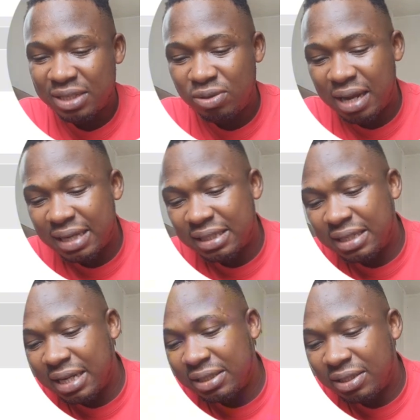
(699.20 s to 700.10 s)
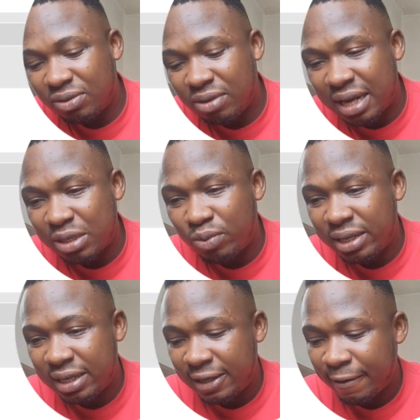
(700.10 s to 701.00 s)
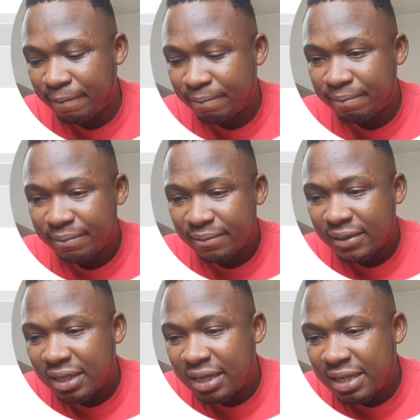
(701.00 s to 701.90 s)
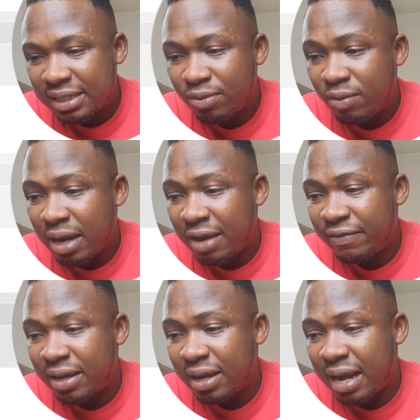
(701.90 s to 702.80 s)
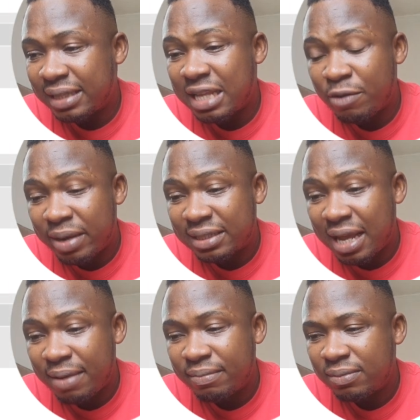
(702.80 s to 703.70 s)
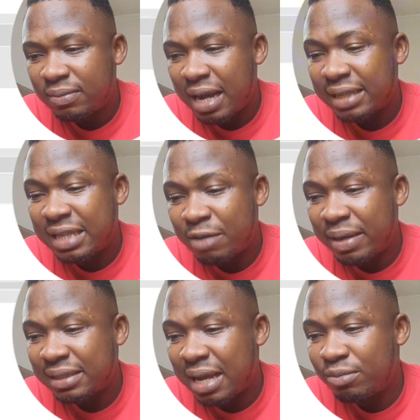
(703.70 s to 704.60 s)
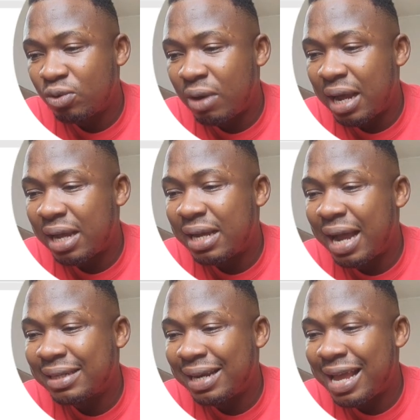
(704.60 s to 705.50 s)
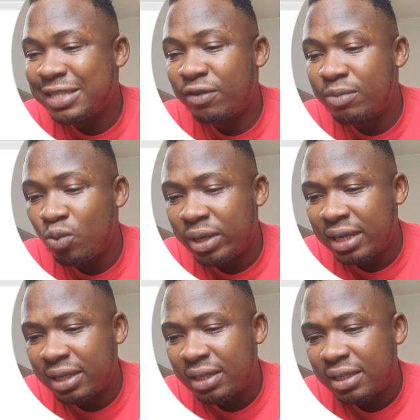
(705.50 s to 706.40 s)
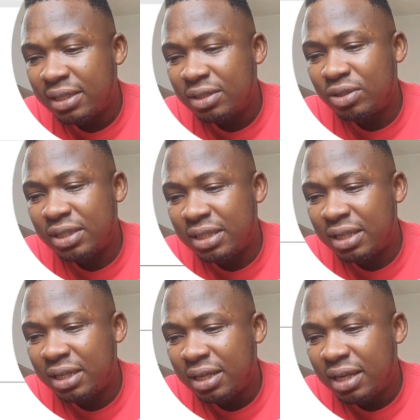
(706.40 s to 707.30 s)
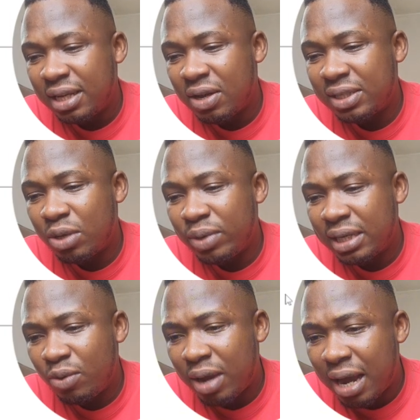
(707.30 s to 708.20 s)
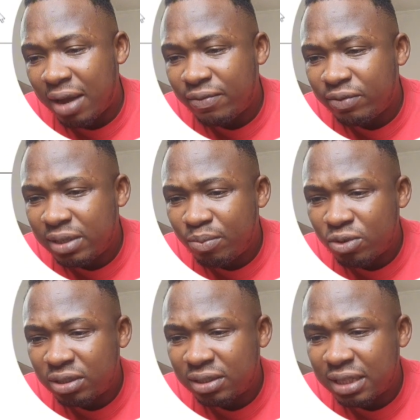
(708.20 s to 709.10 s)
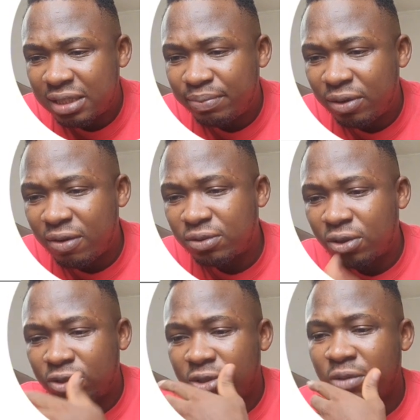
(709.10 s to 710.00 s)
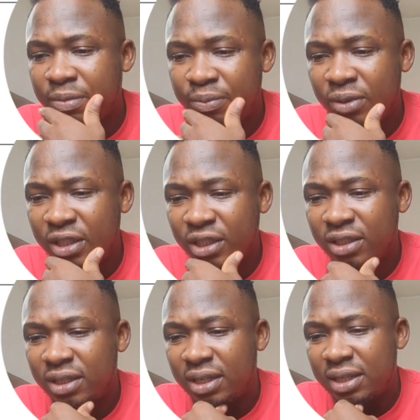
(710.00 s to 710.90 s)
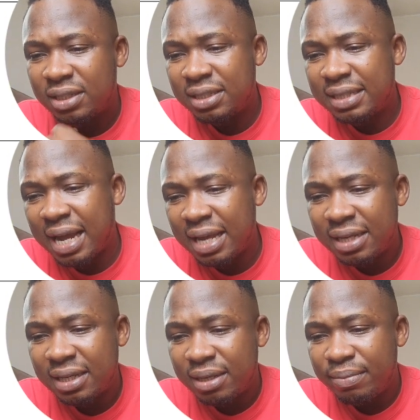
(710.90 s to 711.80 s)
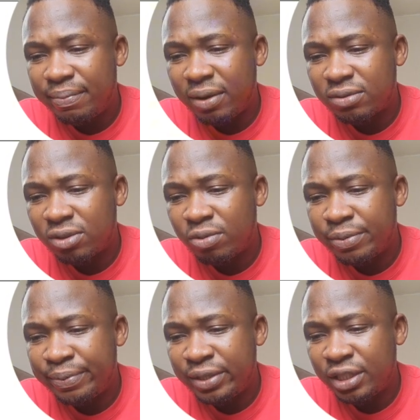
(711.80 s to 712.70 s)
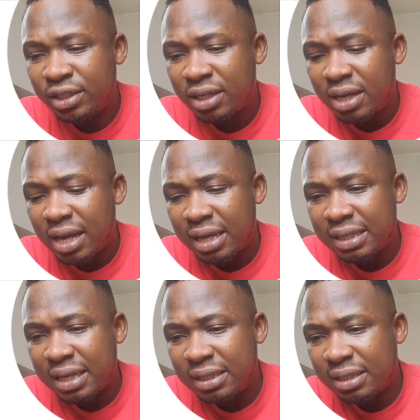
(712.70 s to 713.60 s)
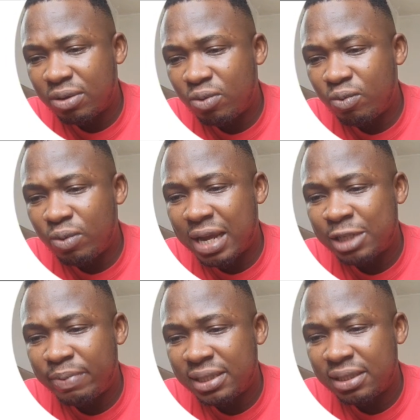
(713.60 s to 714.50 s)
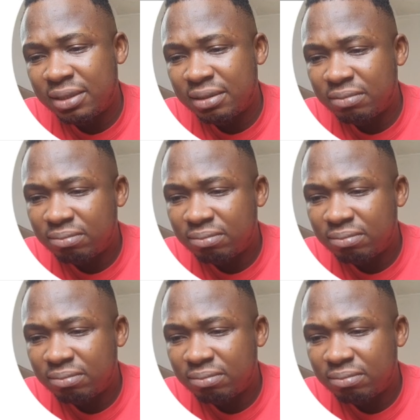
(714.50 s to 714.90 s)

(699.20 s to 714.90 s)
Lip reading: look at this. Let's look at the weekly. Let's see what we have here. I take my time to analyze from the weekly. You see here on the weekly, we have the most recent break of structure to be bullish. This guy, break of structure to be bullish, and then we are expecting